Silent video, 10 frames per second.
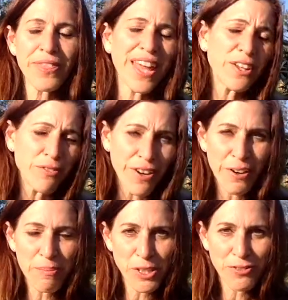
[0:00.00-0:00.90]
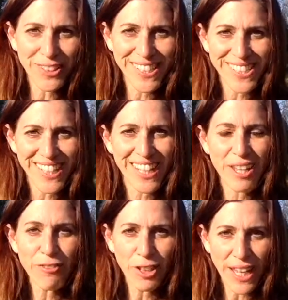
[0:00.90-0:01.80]
Thank you very much for listening.
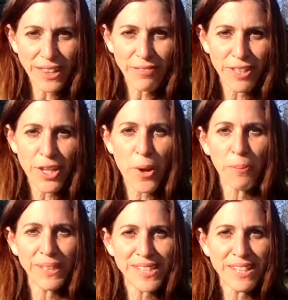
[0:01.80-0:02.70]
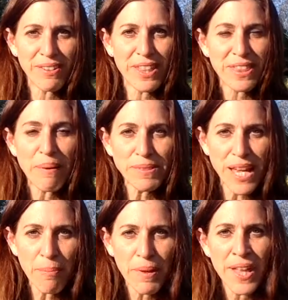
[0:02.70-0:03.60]
If you liked the video, please give it a thumbs
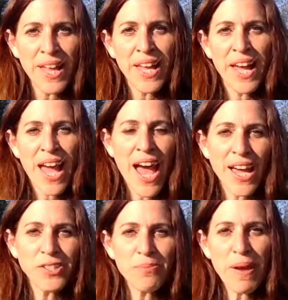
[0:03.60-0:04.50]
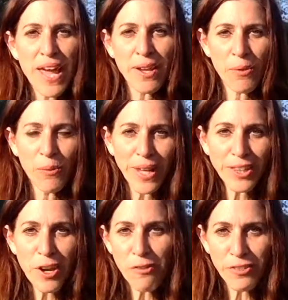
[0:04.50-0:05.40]
up and you may
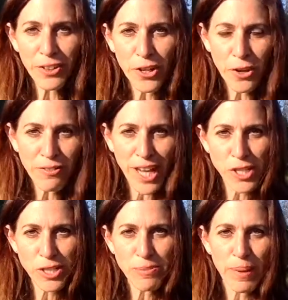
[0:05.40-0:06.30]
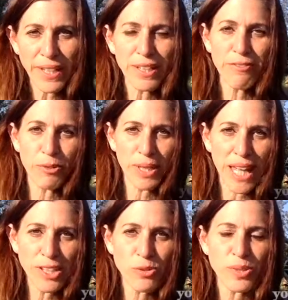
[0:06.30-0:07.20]
ring the notifications button if you would
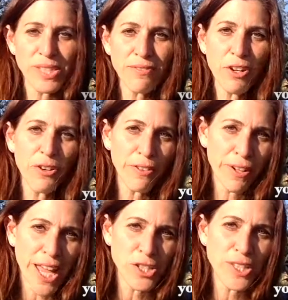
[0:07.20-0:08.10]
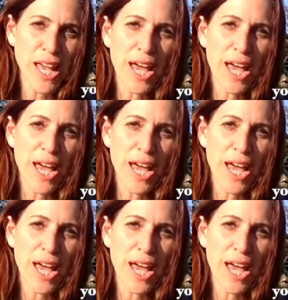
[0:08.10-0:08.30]
like to receive notifications.